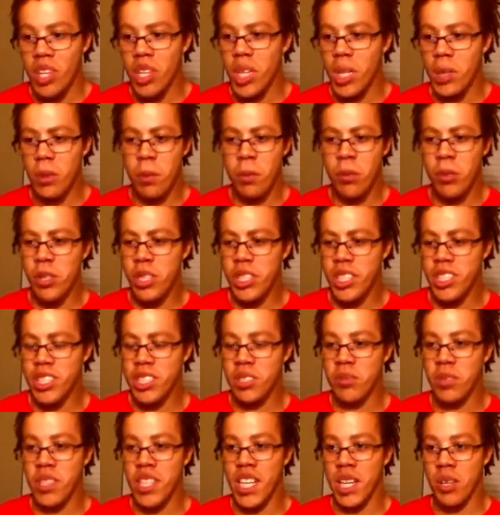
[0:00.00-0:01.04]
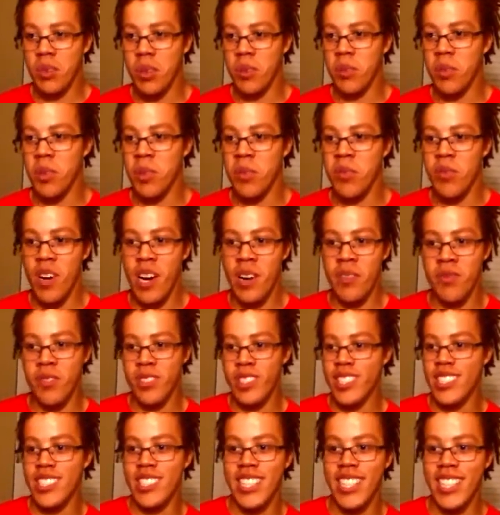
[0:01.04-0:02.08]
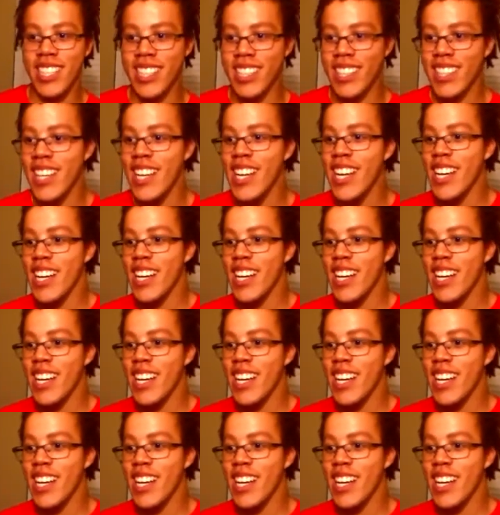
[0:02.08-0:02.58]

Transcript: There were portions where they were referencing